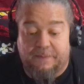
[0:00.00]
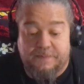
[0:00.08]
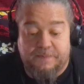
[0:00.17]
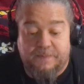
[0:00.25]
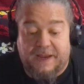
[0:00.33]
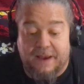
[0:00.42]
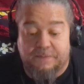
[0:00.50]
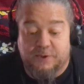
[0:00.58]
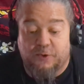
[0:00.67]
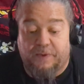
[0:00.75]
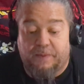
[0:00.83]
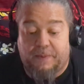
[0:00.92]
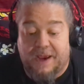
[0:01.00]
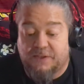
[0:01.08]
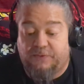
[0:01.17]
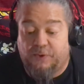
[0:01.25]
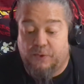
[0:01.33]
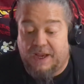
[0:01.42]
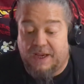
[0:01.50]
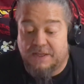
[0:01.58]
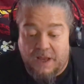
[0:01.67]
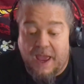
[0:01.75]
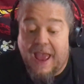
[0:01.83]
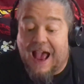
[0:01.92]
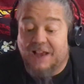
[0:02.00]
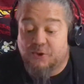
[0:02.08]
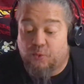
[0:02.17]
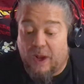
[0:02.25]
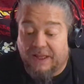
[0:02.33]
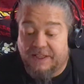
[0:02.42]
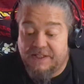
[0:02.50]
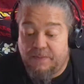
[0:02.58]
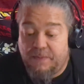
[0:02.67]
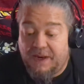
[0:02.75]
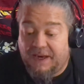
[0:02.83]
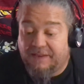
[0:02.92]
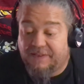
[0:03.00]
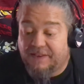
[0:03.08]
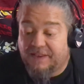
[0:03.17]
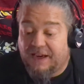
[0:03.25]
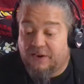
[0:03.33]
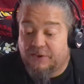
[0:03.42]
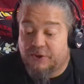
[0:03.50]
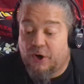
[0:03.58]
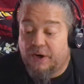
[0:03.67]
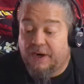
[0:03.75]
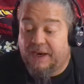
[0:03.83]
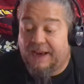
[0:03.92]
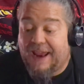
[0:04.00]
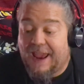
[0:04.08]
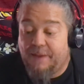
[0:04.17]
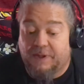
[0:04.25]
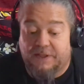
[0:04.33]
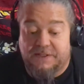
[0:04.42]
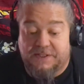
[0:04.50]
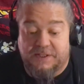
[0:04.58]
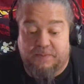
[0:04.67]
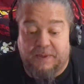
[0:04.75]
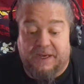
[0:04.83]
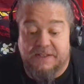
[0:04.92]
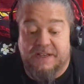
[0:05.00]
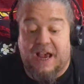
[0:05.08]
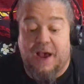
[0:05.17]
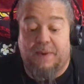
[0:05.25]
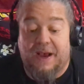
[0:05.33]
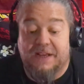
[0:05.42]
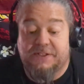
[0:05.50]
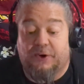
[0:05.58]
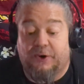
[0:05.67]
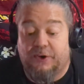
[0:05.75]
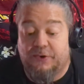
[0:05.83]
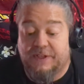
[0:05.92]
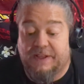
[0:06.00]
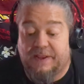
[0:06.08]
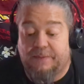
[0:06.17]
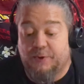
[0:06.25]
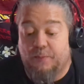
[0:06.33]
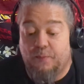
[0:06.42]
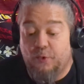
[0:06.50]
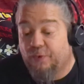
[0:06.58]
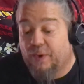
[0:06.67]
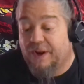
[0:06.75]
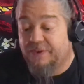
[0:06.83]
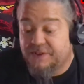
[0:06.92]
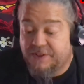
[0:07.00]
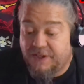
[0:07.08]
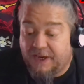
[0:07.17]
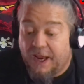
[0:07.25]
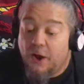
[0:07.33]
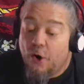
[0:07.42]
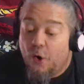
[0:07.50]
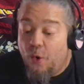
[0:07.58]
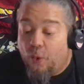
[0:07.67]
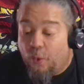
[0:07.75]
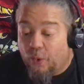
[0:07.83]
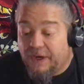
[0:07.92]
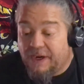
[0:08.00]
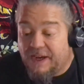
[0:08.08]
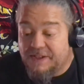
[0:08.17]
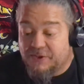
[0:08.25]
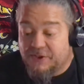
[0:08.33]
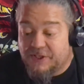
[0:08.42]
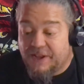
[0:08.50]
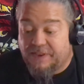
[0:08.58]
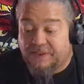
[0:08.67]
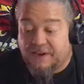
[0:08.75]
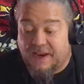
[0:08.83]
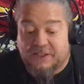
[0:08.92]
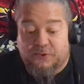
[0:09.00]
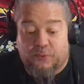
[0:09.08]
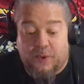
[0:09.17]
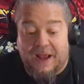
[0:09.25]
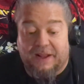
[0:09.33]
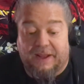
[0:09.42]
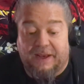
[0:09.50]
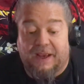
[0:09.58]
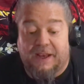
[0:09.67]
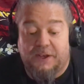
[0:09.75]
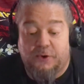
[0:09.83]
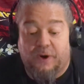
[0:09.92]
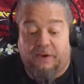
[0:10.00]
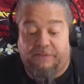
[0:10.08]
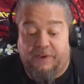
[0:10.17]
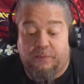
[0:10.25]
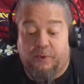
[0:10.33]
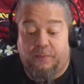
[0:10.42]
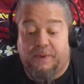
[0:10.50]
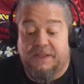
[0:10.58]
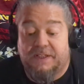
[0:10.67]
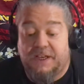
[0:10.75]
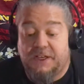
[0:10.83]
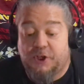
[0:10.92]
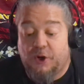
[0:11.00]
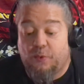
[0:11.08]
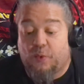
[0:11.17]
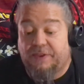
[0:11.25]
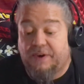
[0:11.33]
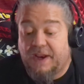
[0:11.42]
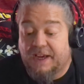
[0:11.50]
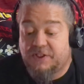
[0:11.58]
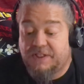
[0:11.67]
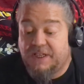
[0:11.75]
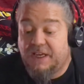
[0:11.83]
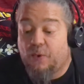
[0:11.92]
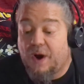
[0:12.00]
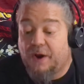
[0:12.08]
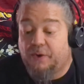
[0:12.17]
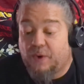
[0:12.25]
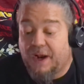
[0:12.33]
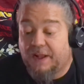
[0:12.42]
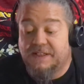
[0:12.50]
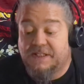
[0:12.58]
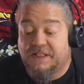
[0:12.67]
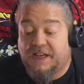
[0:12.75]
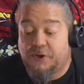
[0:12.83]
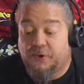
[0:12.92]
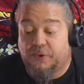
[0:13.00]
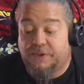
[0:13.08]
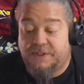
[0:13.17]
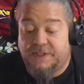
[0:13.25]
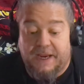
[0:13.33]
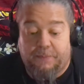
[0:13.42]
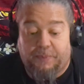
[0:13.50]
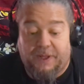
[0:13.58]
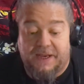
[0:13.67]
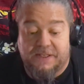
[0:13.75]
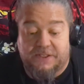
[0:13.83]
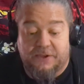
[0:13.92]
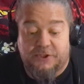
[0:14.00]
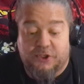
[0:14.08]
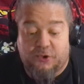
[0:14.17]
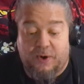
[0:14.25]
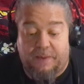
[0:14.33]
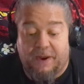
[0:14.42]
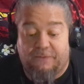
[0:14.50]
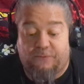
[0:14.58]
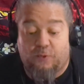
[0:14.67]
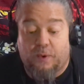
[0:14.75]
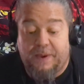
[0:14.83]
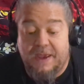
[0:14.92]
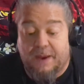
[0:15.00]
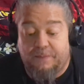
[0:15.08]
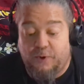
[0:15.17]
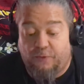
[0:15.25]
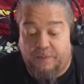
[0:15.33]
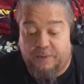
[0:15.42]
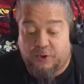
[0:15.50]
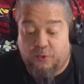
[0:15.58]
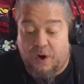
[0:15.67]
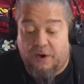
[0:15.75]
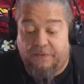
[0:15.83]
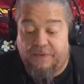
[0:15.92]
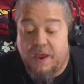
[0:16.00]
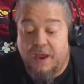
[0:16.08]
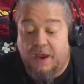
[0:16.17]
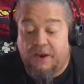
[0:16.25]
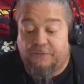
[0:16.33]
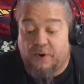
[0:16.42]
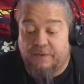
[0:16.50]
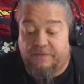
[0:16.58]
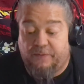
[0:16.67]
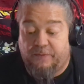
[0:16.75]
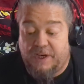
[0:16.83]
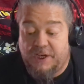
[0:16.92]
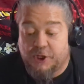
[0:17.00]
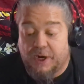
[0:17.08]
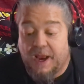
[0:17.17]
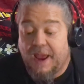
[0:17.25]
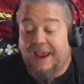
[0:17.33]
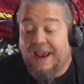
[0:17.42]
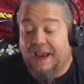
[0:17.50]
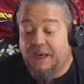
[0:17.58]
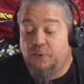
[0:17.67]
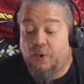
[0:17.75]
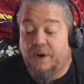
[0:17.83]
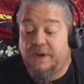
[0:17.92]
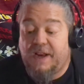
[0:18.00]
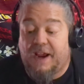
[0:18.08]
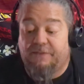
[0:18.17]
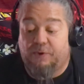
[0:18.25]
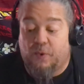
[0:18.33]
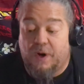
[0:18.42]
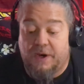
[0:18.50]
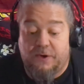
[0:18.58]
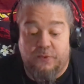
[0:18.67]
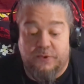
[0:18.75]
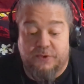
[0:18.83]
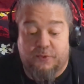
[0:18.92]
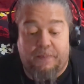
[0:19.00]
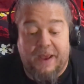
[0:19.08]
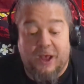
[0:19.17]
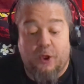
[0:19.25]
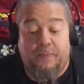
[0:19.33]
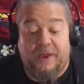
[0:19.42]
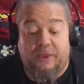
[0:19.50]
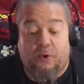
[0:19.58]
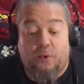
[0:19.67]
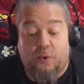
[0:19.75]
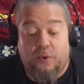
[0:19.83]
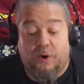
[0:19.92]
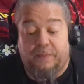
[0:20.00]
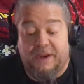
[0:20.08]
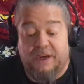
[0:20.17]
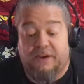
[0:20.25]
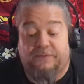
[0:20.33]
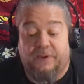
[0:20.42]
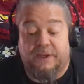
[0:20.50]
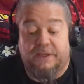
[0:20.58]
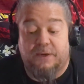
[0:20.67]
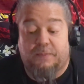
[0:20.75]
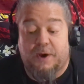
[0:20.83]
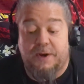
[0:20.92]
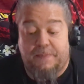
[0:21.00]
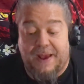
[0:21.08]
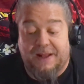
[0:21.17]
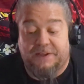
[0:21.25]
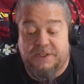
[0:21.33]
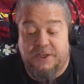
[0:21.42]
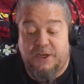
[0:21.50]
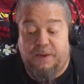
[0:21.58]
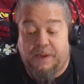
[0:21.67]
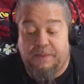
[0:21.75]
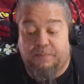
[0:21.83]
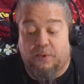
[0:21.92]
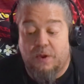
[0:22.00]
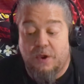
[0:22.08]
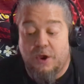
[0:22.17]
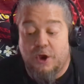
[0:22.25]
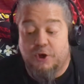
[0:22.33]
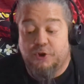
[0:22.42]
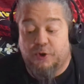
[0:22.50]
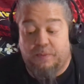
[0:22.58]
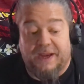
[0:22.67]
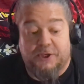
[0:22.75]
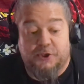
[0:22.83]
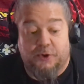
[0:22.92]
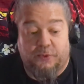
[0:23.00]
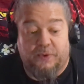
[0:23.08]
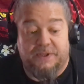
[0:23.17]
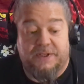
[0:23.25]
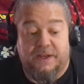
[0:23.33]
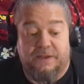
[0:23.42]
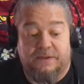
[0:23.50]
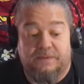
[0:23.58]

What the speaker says: camps over the past few days, as well as admitting that they are targeting ambulances because Hamas are using them to move around the city. Organizers said that the next rally at UNLV would be a teach-in, while the next citywide rally is scheduled to take place on the Strip at 4 p.m. November 12th in front of the Venetian. Anyone and everyone who is repelled by the horror being inflicted upon the Palestinian people should make sure to attend.